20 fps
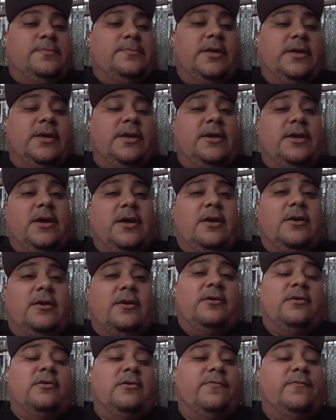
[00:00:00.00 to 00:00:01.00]
then
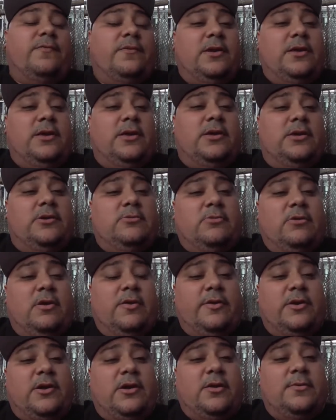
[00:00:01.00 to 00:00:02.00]
hopefully
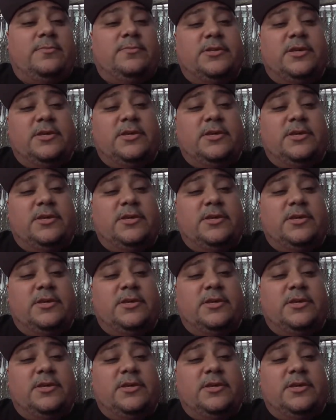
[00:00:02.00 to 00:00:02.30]
whoever comes